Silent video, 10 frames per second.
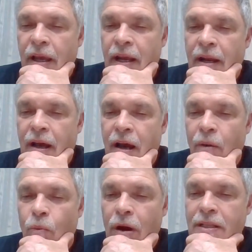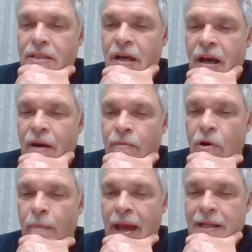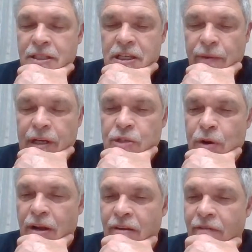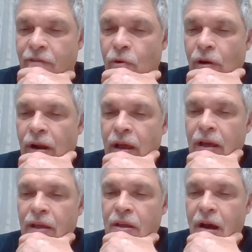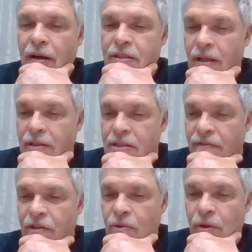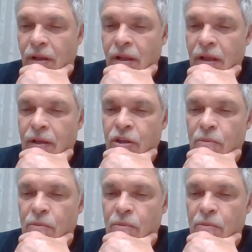in what romance series written for young adults, if you will.